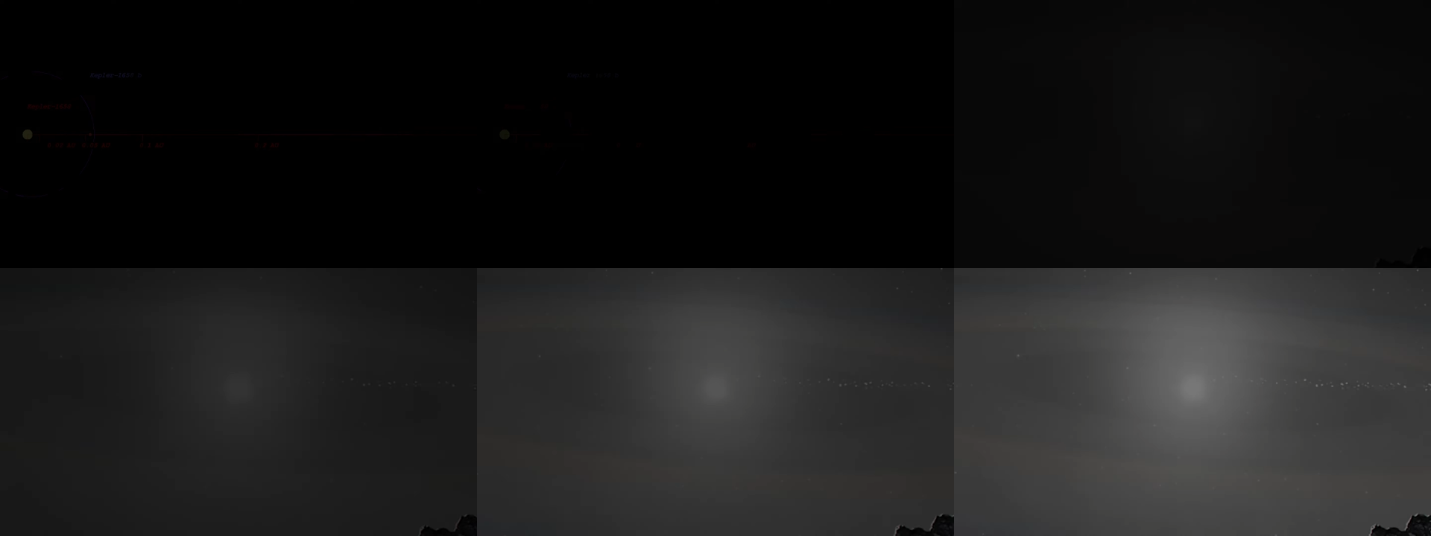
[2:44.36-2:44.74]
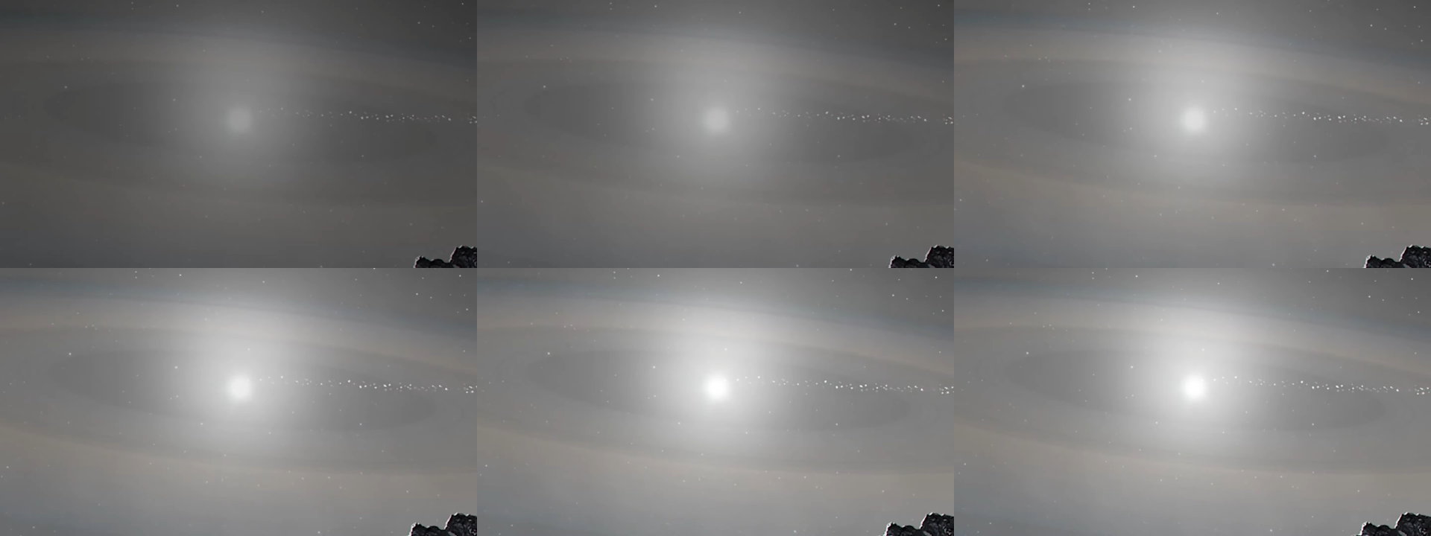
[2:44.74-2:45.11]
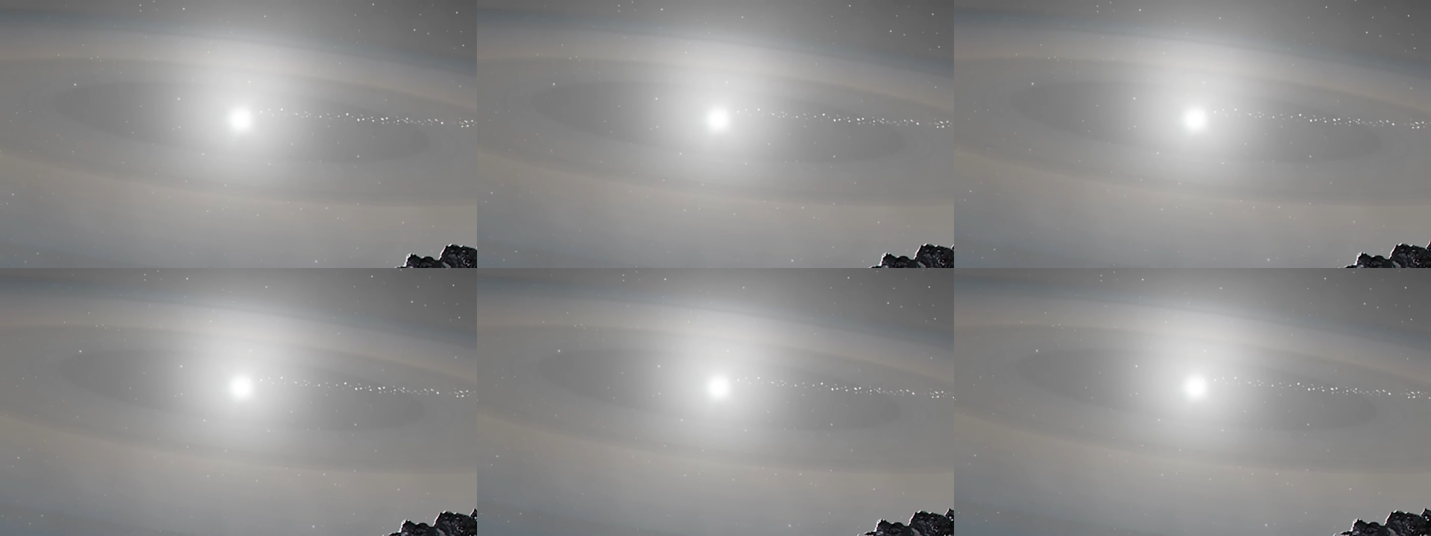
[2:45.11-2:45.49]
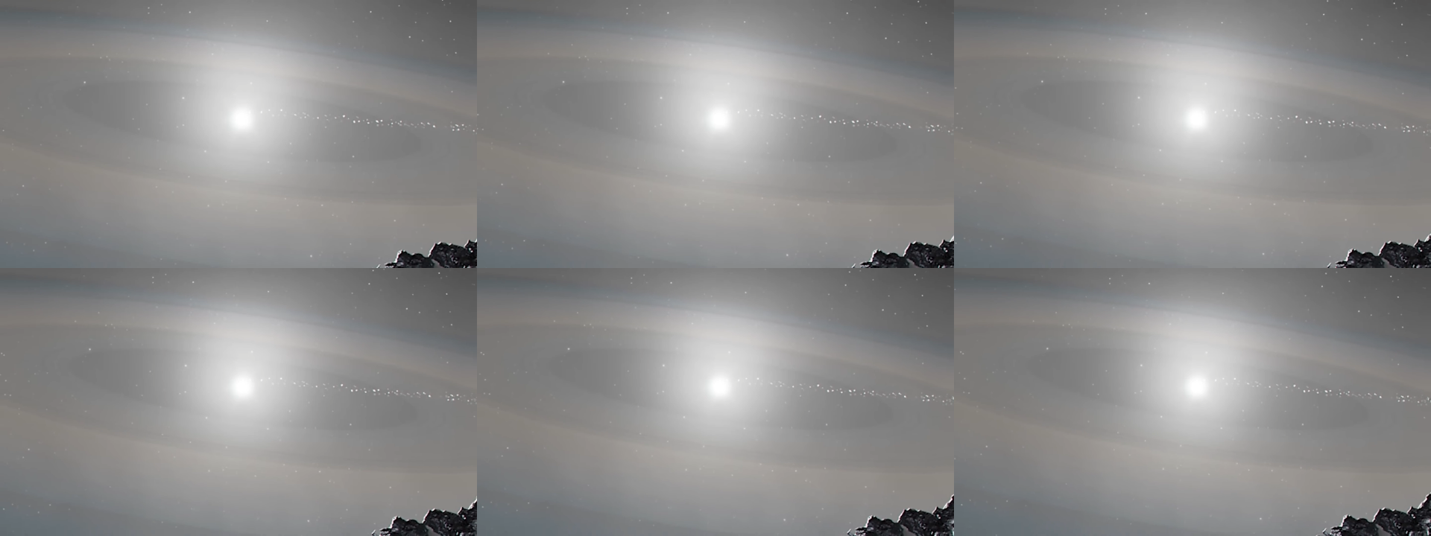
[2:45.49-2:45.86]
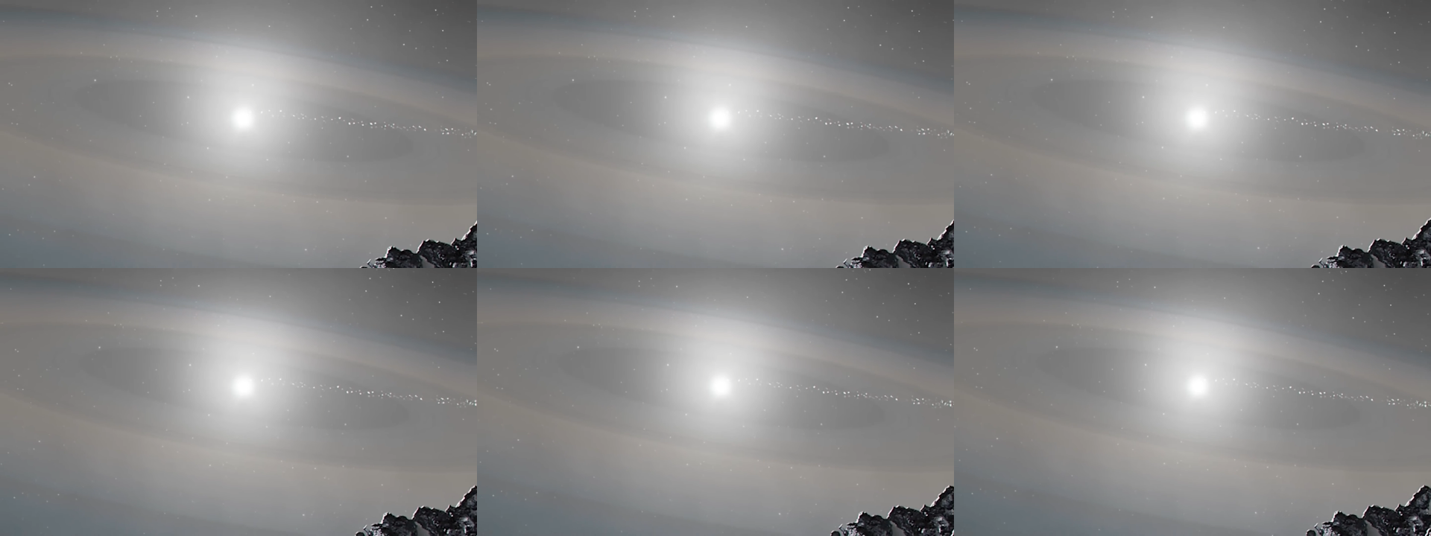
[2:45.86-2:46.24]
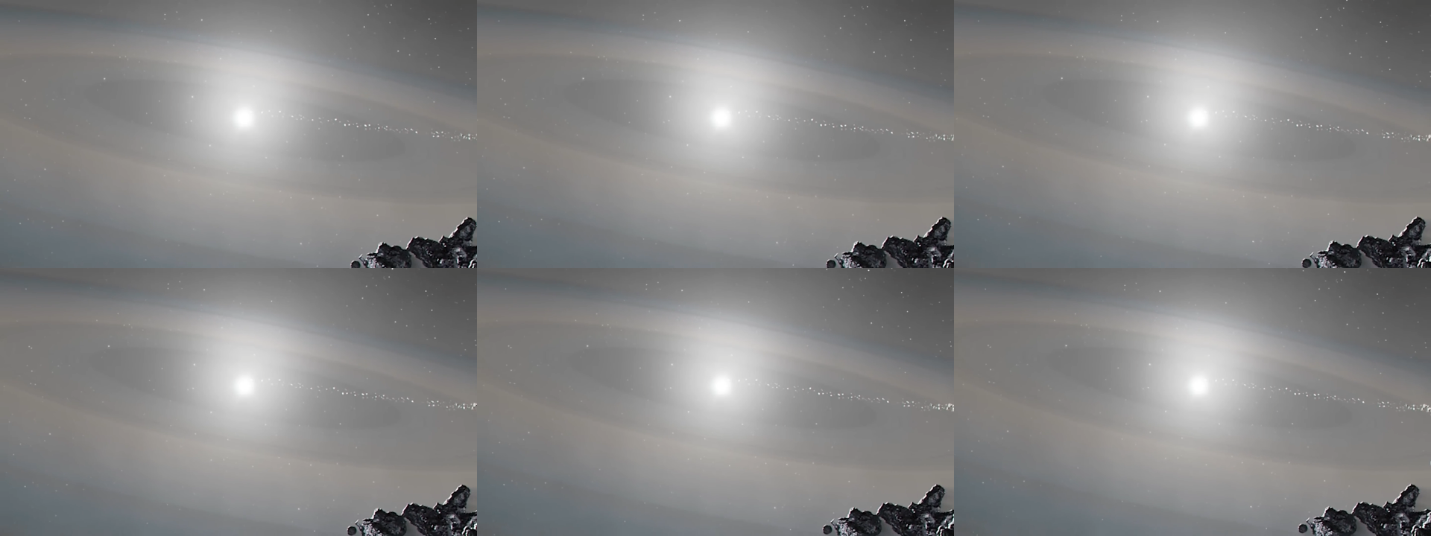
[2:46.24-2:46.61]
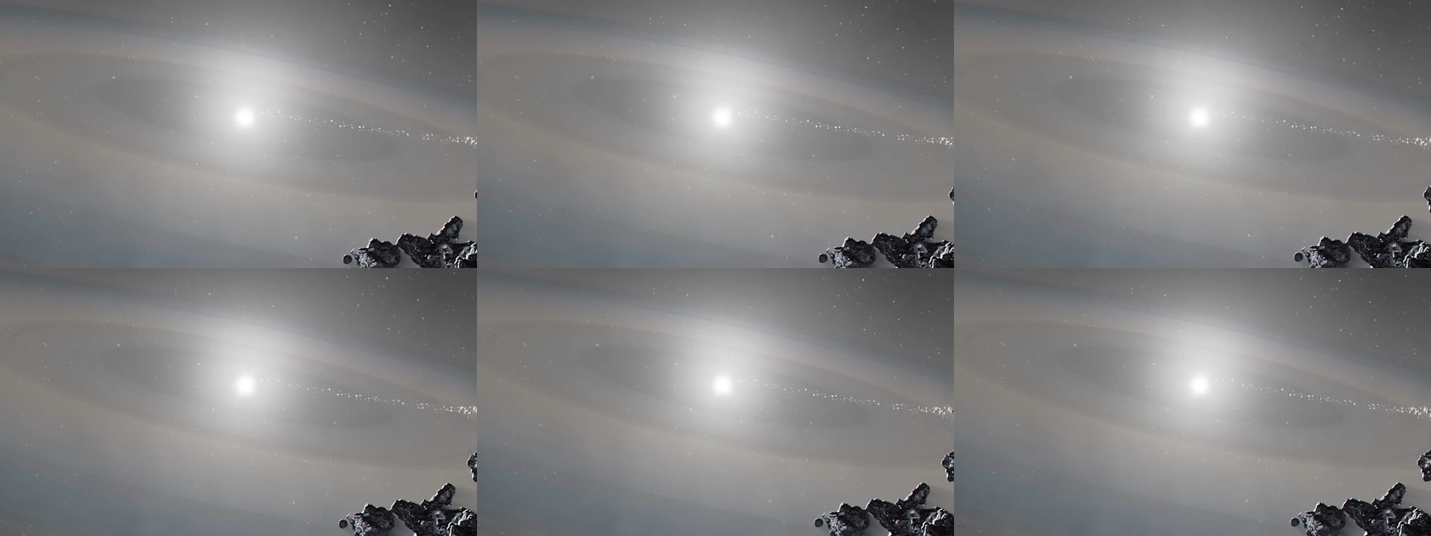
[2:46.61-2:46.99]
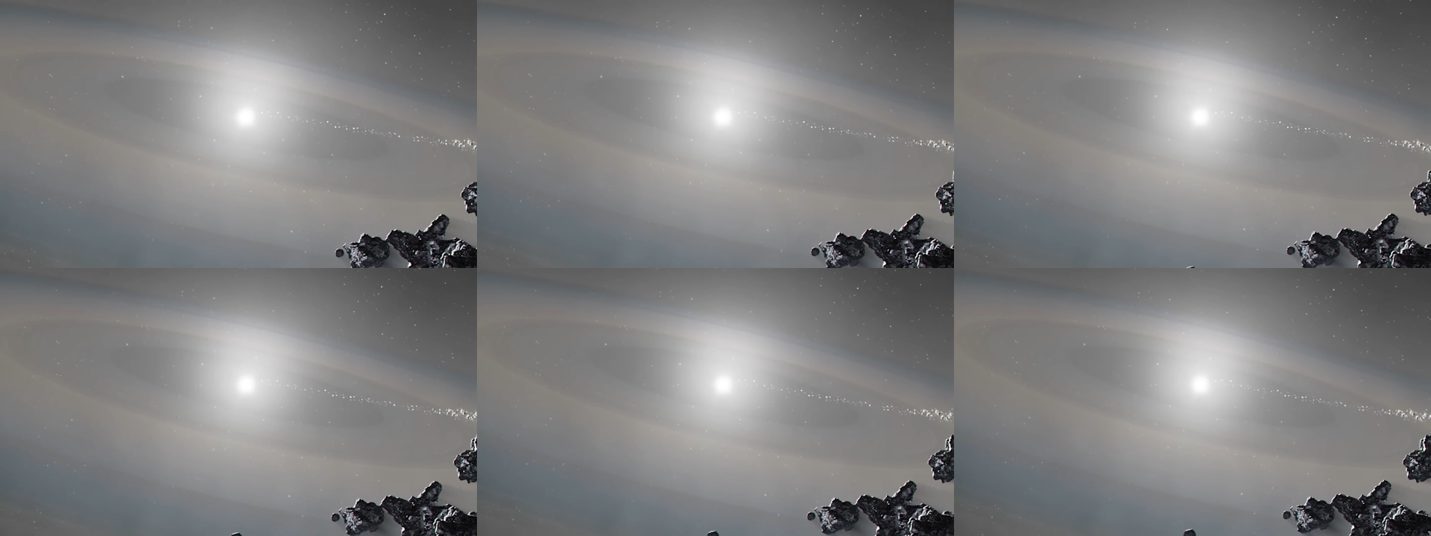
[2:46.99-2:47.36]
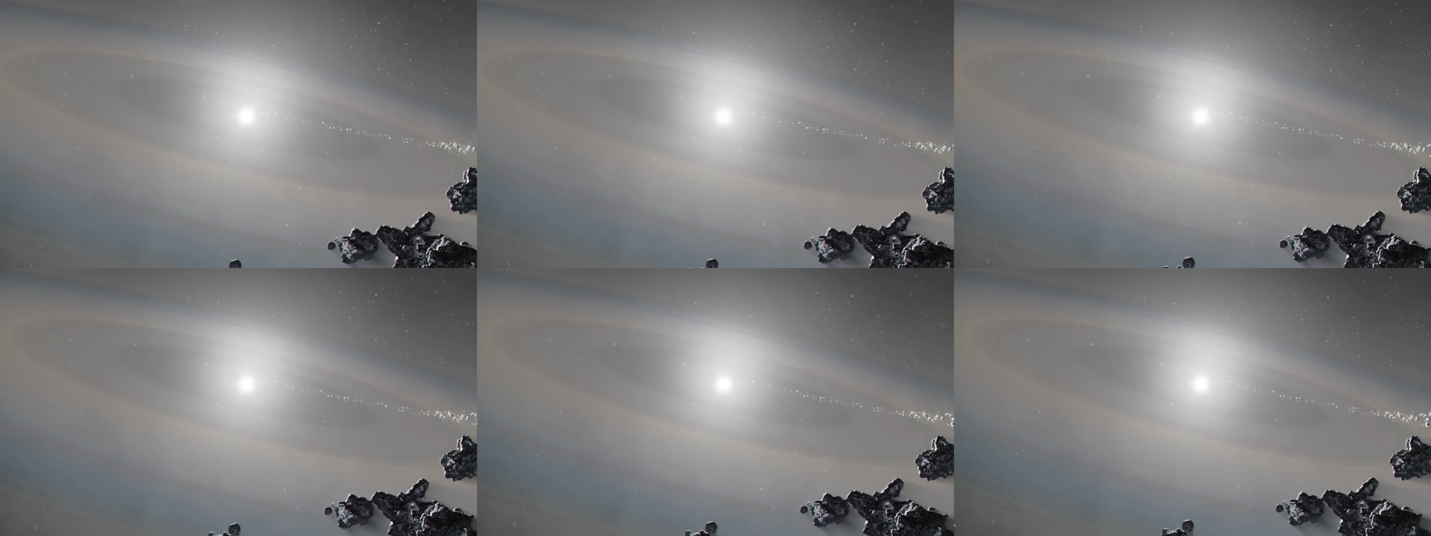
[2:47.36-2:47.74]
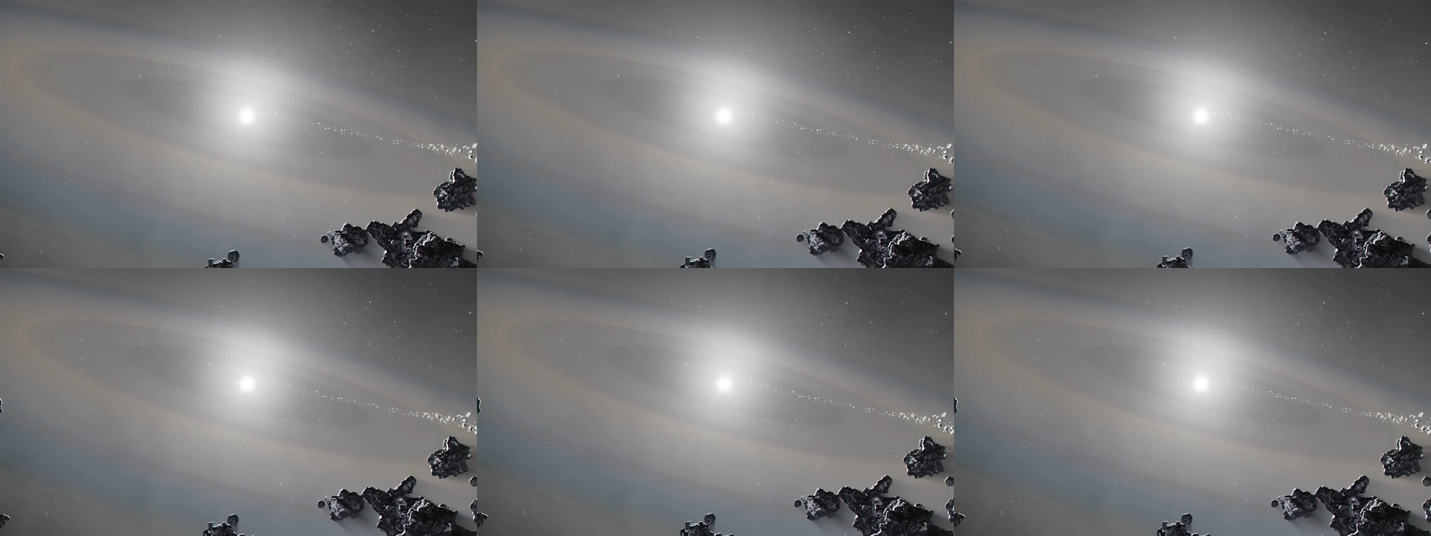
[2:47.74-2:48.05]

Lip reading: [unreadable: no face in view]